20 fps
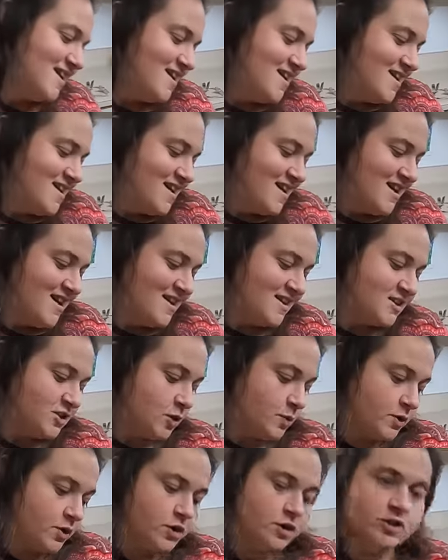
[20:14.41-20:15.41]
Texas.
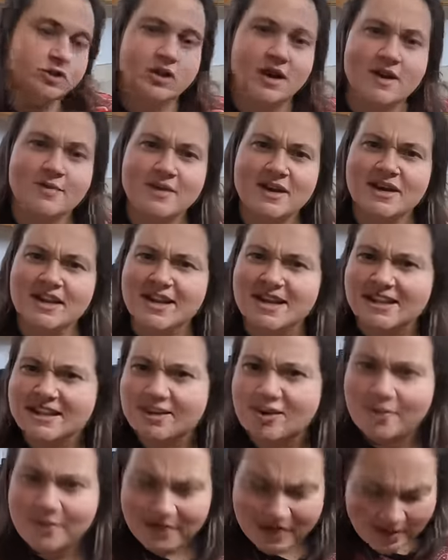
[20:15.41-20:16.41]
So we're going to try and make like
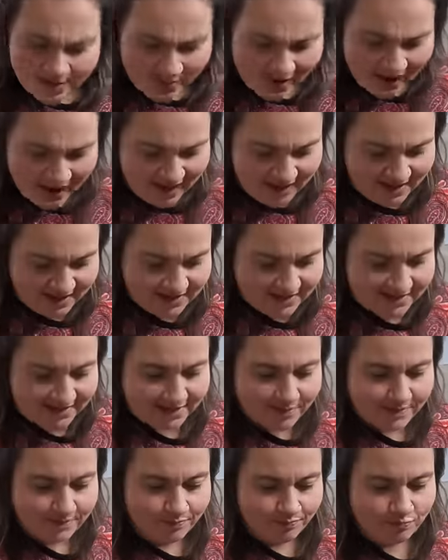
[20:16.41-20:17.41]
little mini pies.
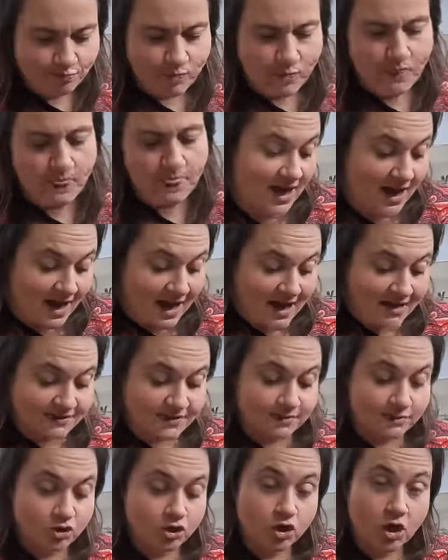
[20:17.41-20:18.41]
I have
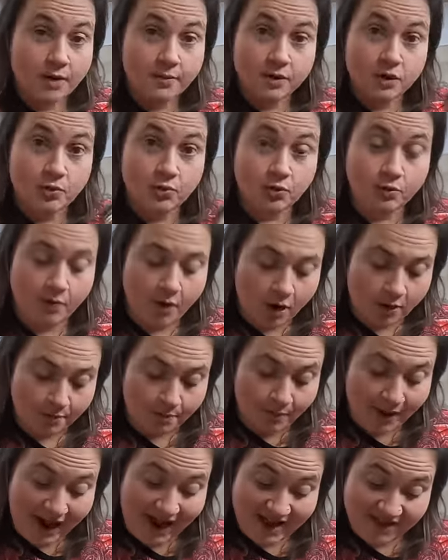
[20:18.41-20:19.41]
some strawberry
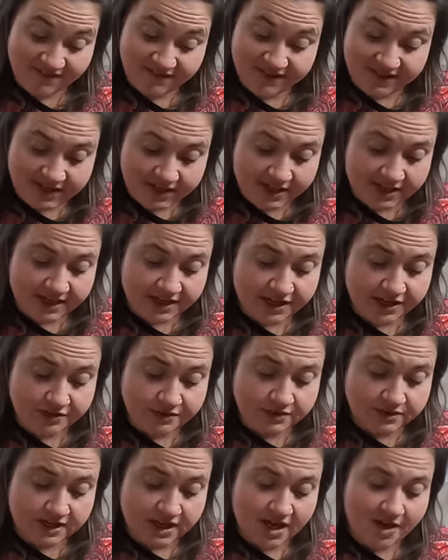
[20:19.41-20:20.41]
rhubarb pie filling I need to
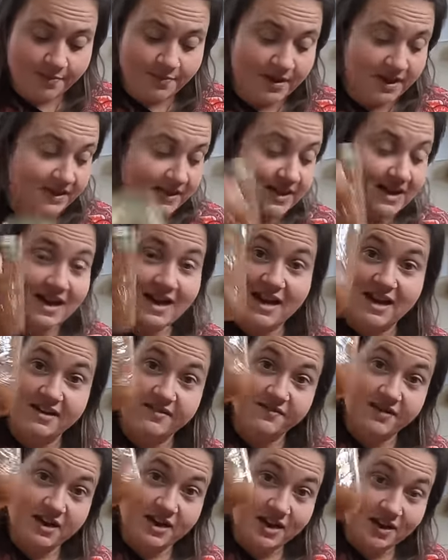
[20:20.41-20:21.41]
use up. And then I
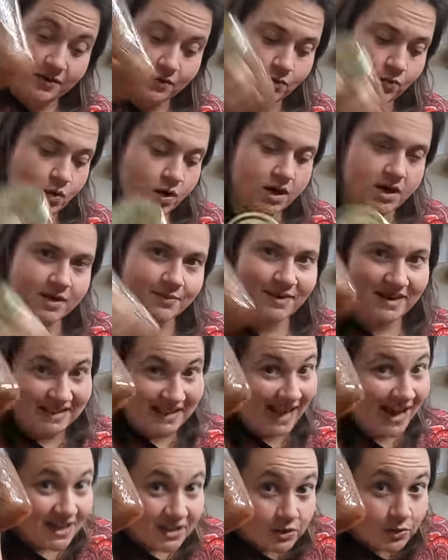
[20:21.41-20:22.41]
have another one, my
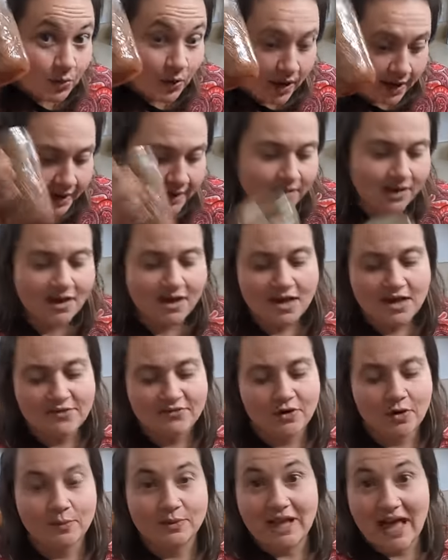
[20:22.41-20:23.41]
last one
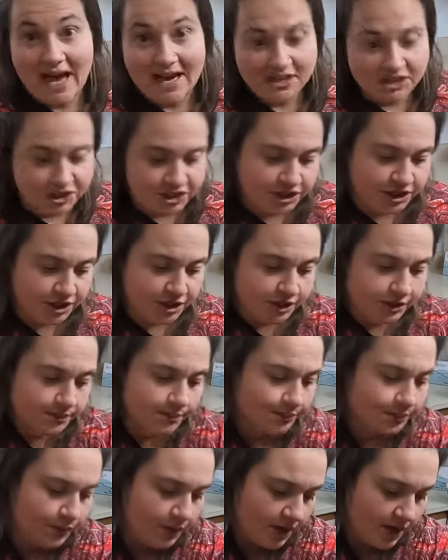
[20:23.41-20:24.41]
from last
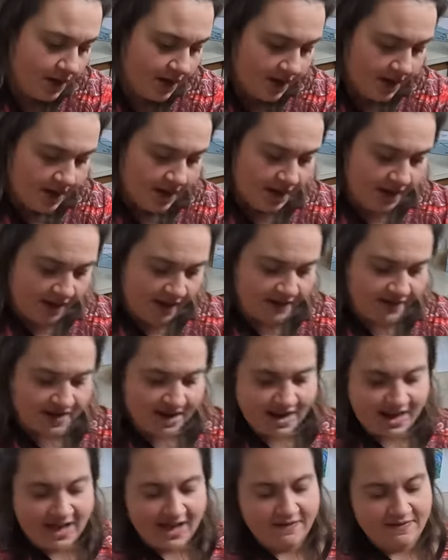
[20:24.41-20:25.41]
year. And then
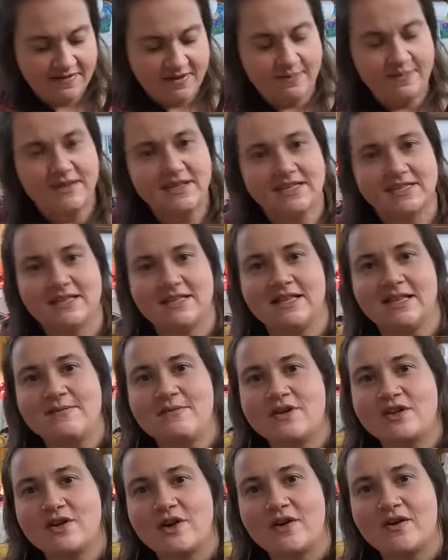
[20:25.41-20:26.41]
I have some of this
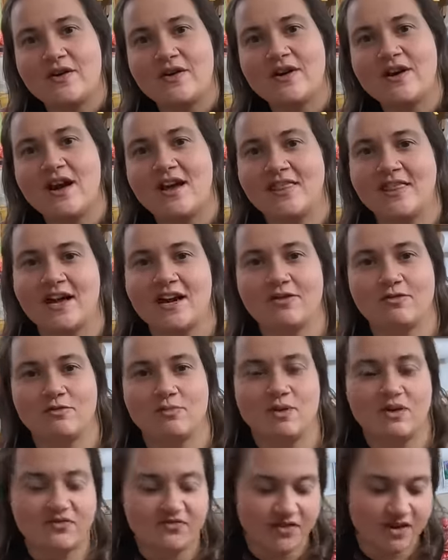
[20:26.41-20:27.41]
lemon curd. I thought it would
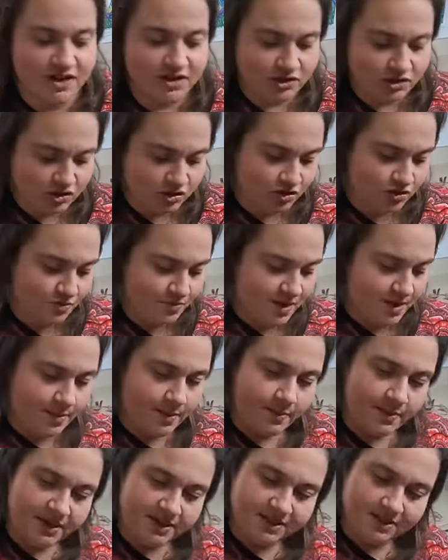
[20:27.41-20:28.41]
be fun to
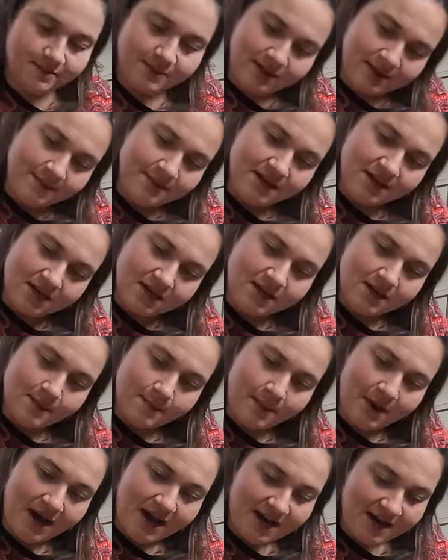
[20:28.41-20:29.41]
maybe make some lemon
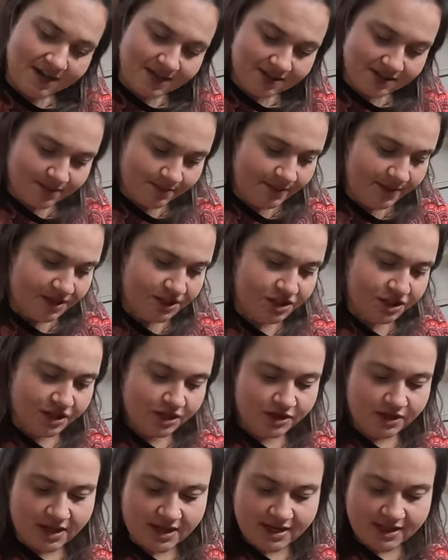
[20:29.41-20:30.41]
pies. But
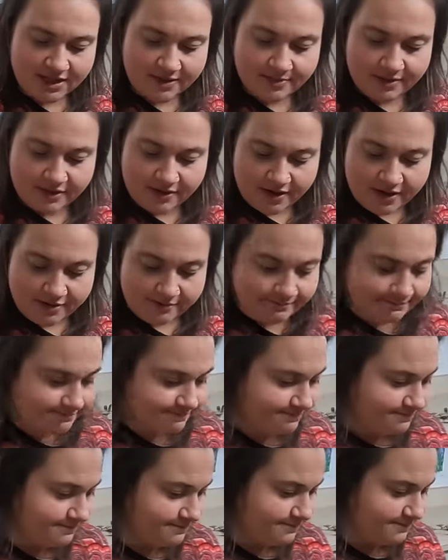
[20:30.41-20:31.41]
Jan, you like lemon, right?
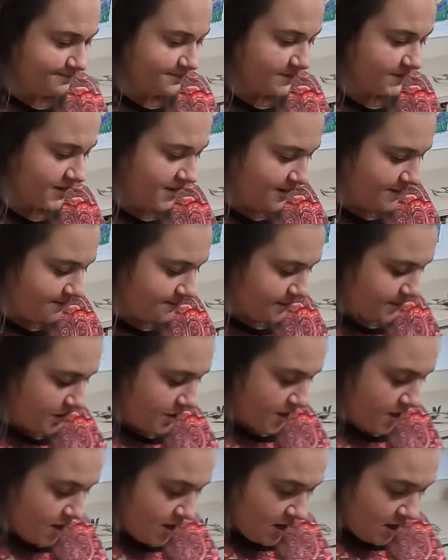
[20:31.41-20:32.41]
Yeah.
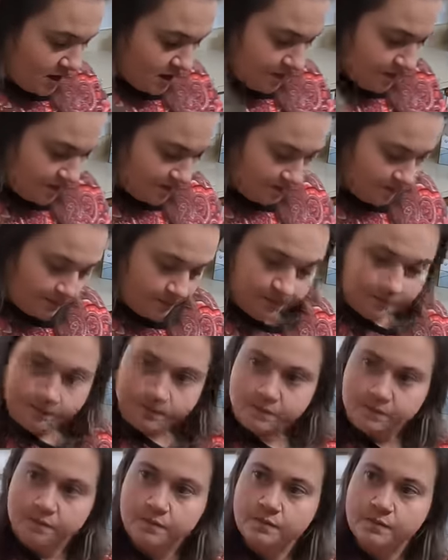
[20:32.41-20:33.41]
Yep. I mean, no,
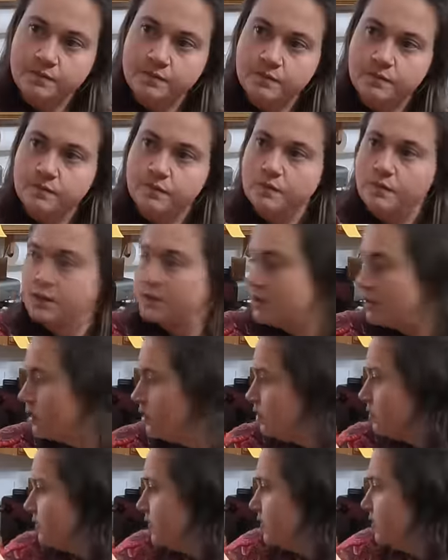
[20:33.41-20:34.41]
because they're sour.
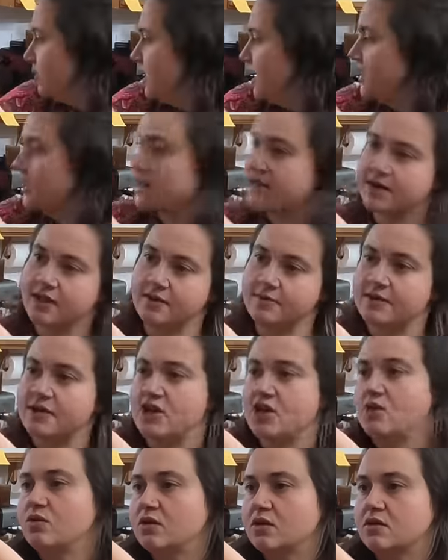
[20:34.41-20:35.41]
But you like like lemon
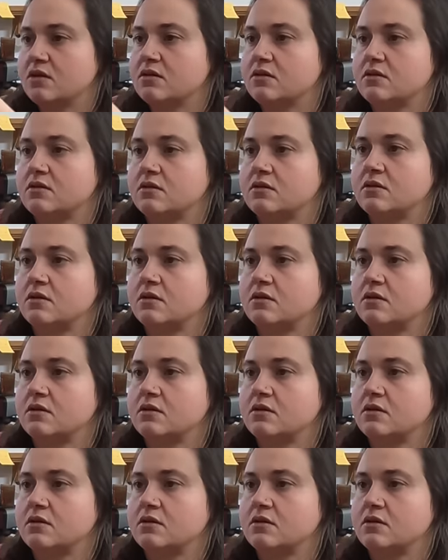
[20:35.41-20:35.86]
yogurt.